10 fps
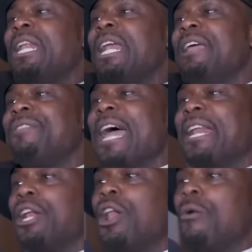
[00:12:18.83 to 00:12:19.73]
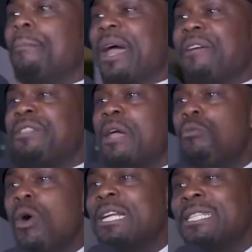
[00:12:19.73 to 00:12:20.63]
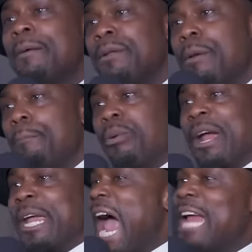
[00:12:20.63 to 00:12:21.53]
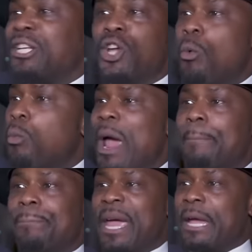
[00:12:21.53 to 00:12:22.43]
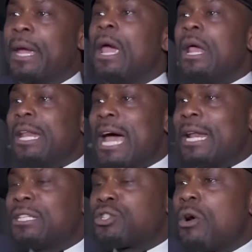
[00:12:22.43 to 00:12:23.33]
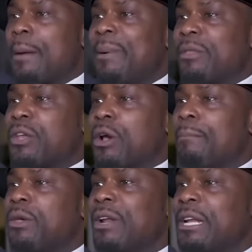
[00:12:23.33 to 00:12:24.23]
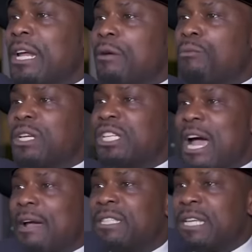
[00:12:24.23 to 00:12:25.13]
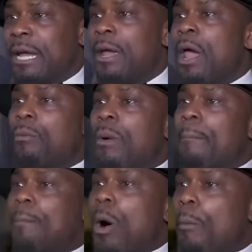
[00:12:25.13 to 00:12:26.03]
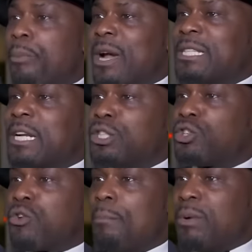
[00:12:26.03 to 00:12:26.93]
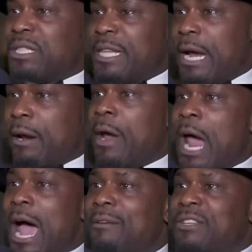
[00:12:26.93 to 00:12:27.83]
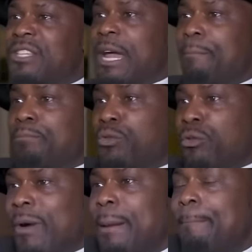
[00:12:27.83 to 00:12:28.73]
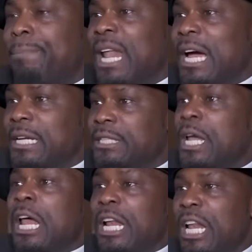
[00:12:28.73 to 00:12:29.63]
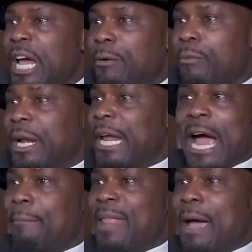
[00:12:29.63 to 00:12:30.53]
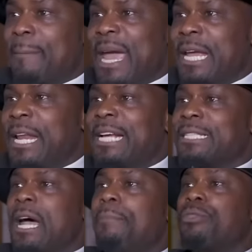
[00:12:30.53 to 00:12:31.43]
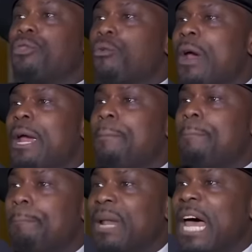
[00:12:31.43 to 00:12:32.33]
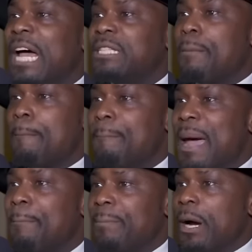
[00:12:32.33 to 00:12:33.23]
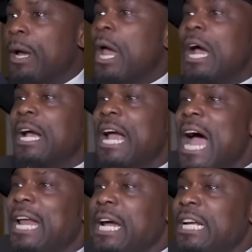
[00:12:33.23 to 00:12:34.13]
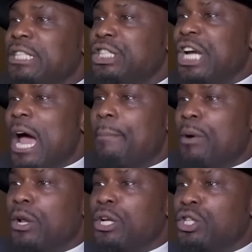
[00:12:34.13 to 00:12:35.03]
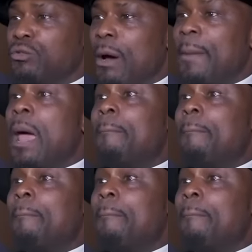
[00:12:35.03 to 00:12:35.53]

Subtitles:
Leave that alone, but if they wanted to tell them to bring it, I don't wear pink. Now, let's talk about the community in which I've seen. When President Trump was there, I've seen three Bloods, literally, I'm not making this up, three Bloods member got a job under Trump.